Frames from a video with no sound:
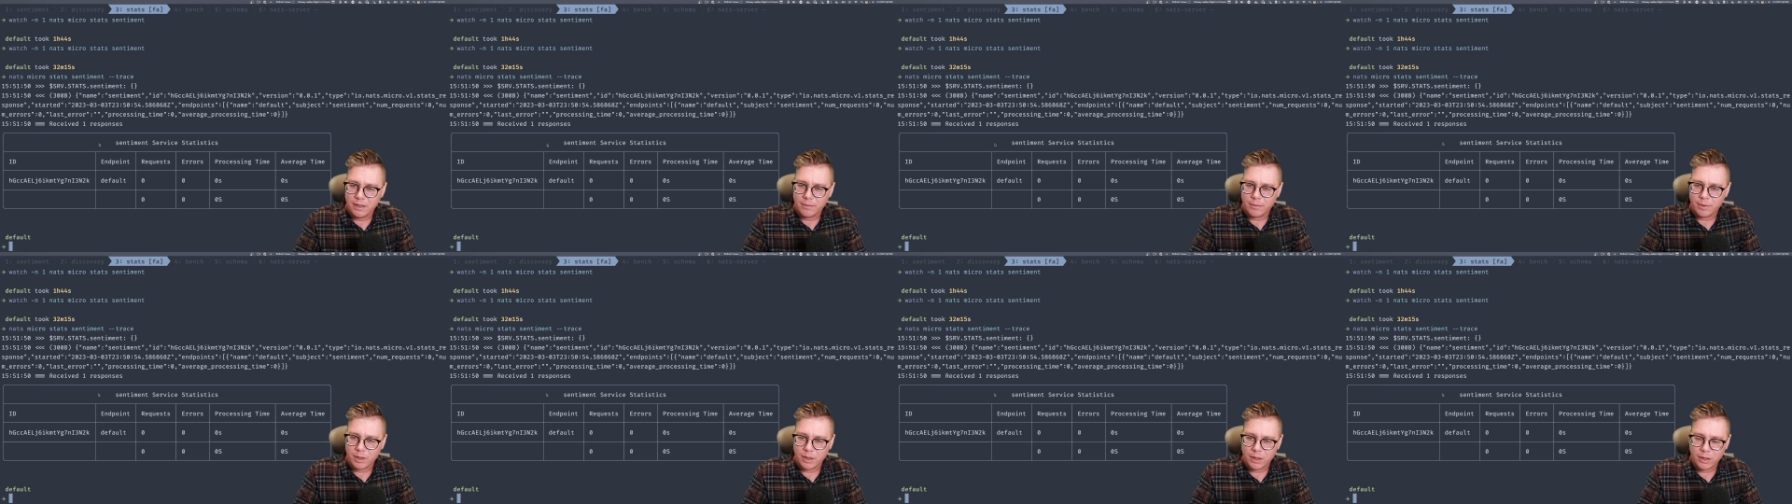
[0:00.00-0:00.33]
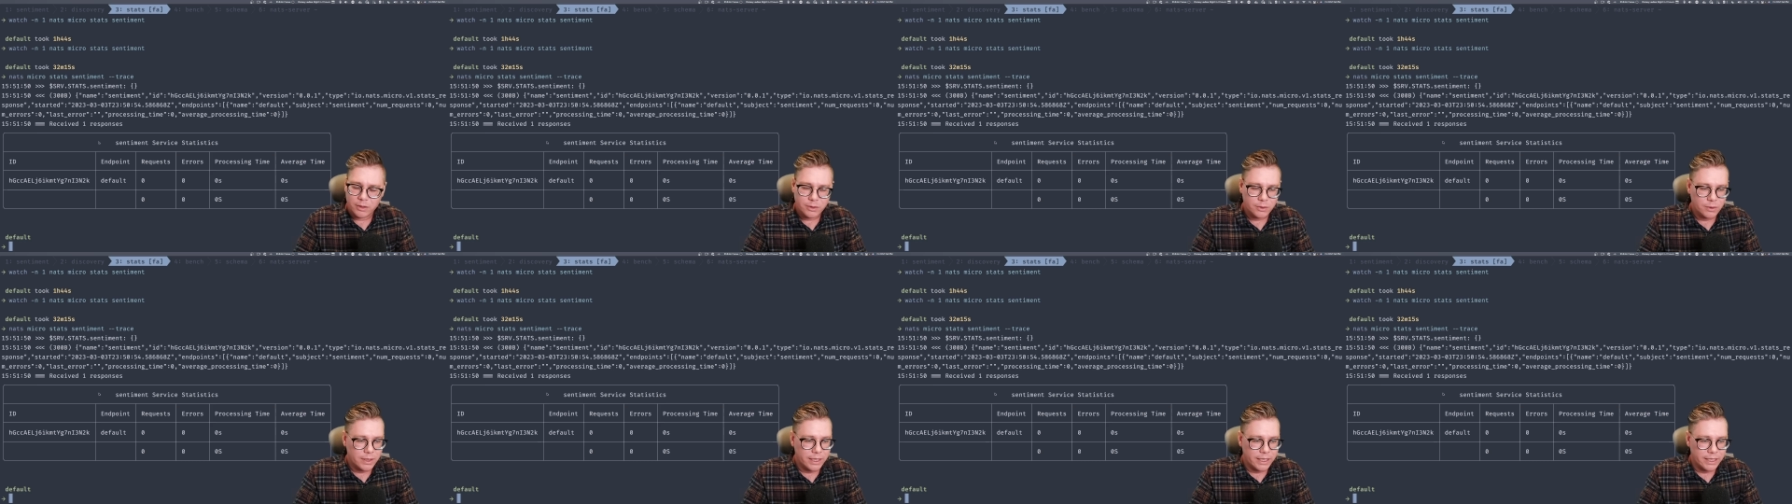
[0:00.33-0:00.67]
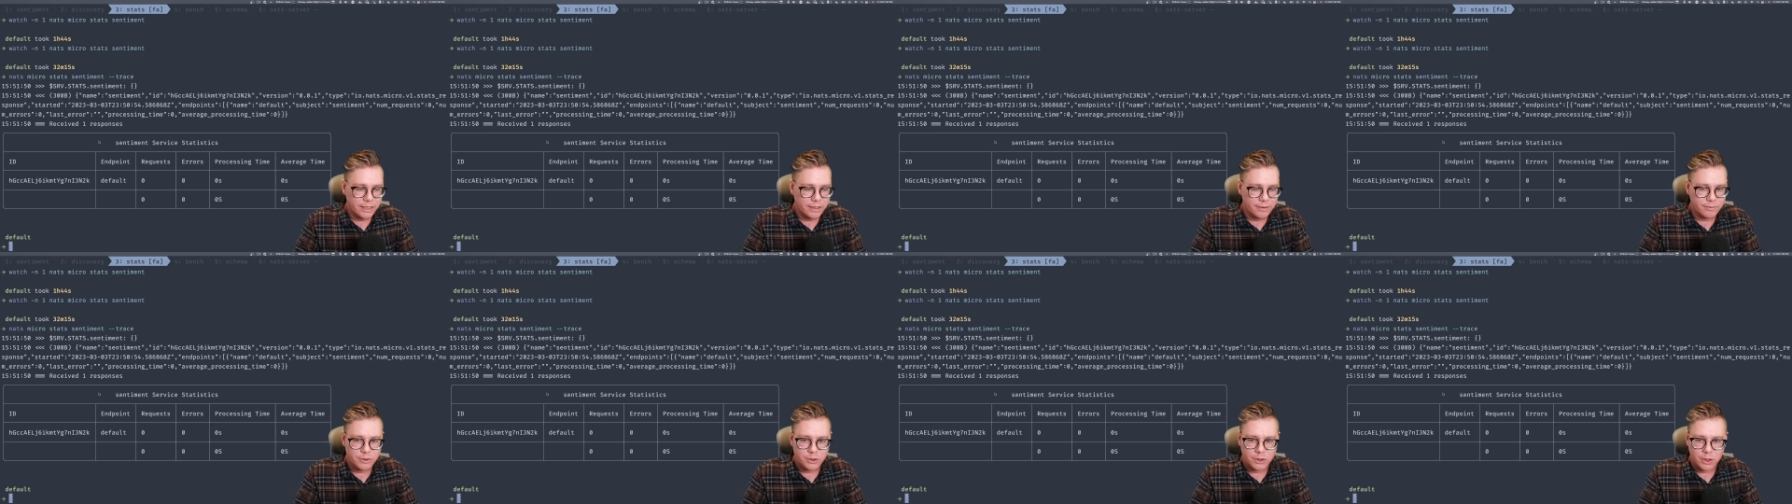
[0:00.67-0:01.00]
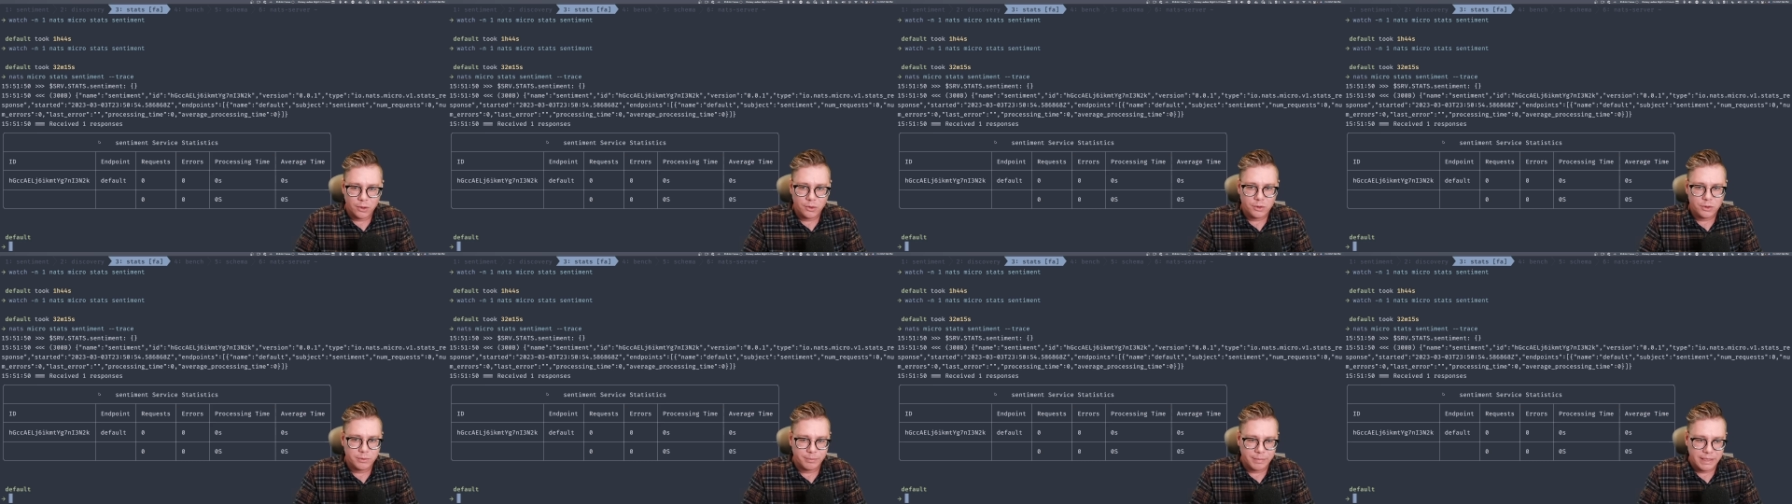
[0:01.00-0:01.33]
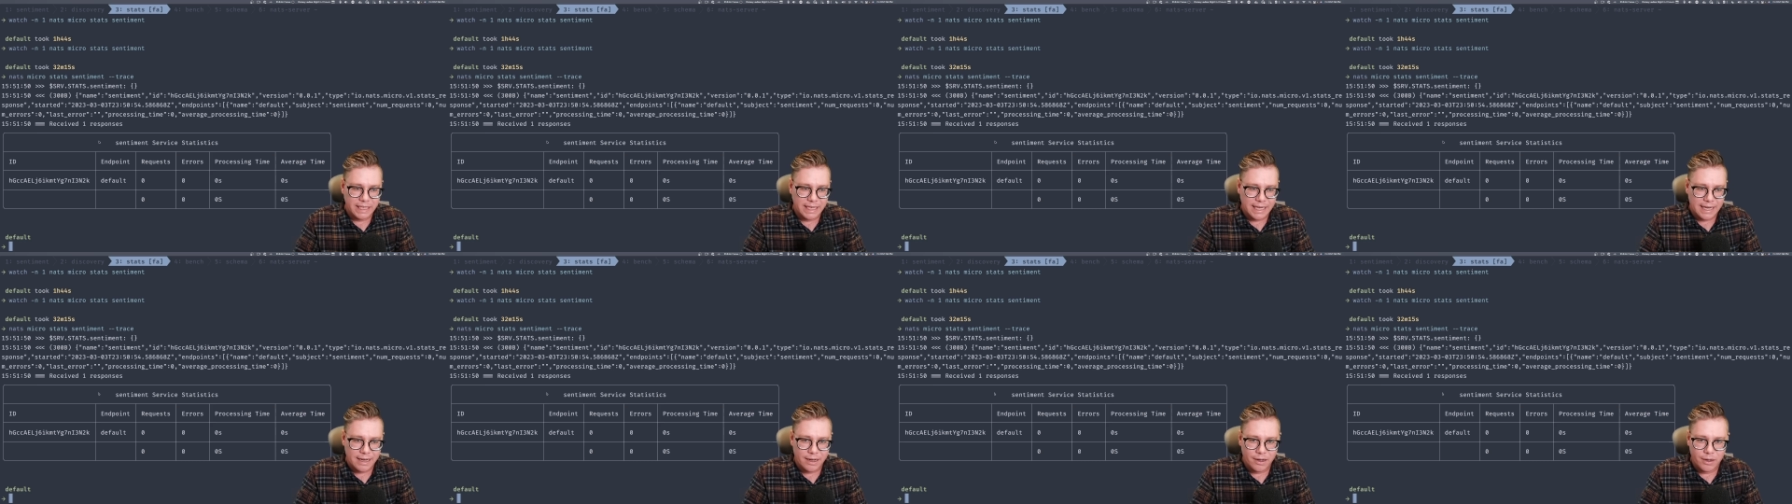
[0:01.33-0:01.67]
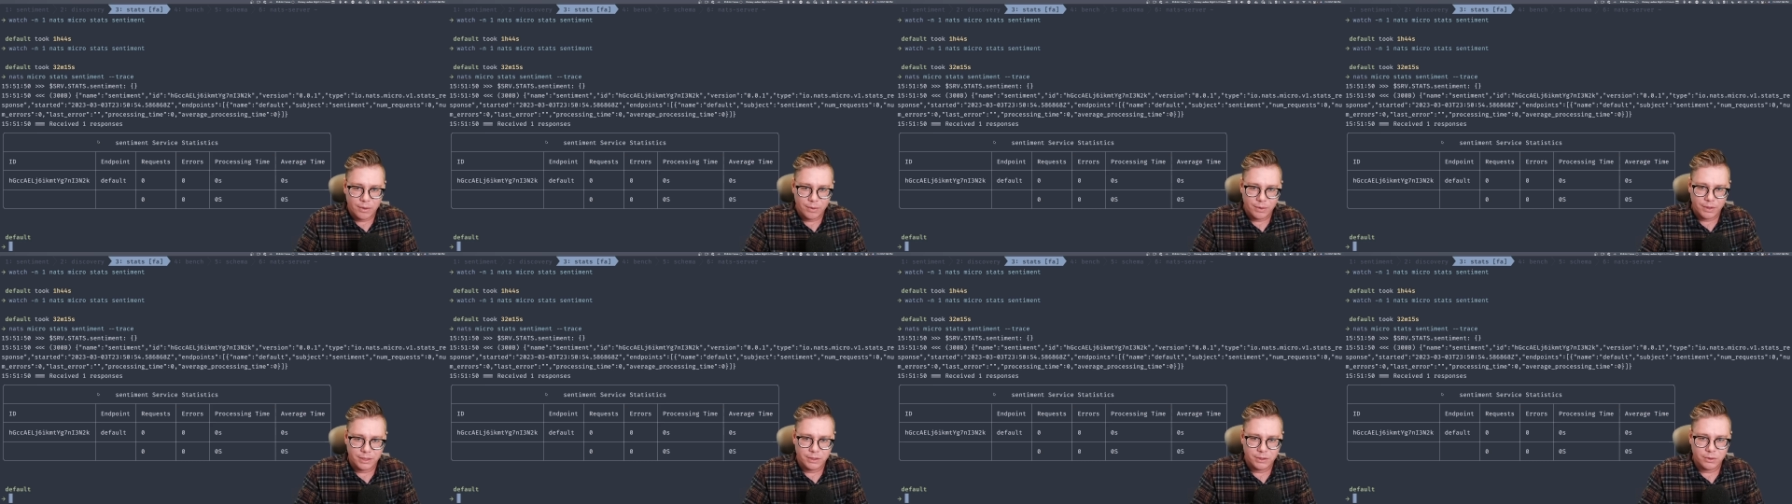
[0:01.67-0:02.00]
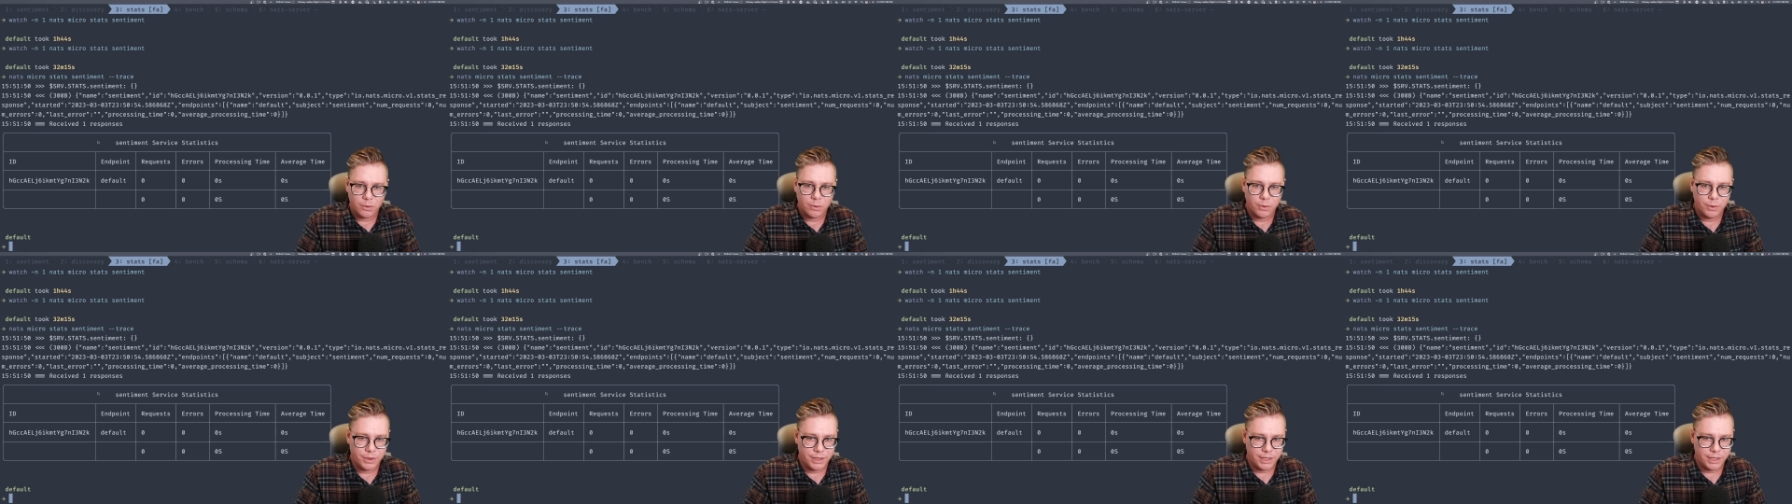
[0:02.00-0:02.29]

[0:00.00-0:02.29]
but it also kind of shows me how this whole